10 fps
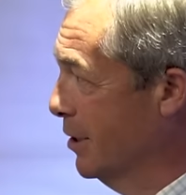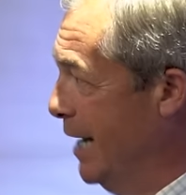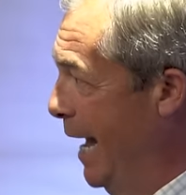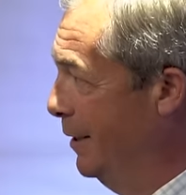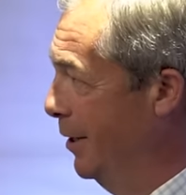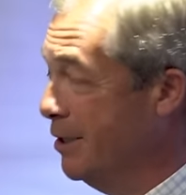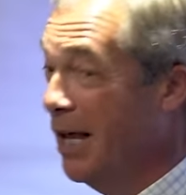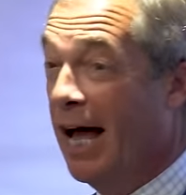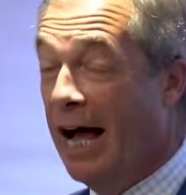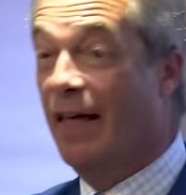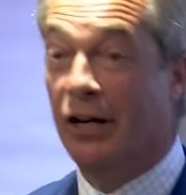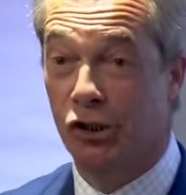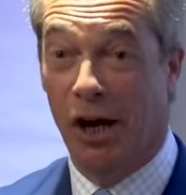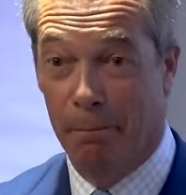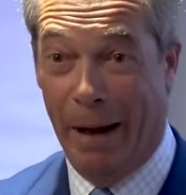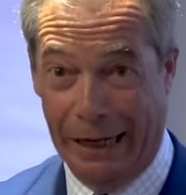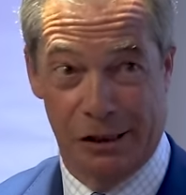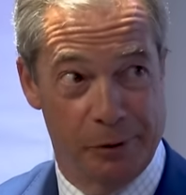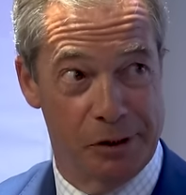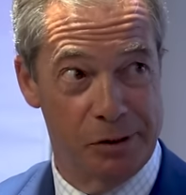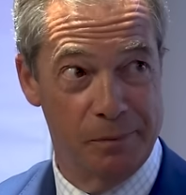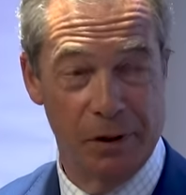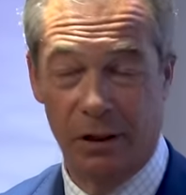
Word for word: standards and then shipped back to us.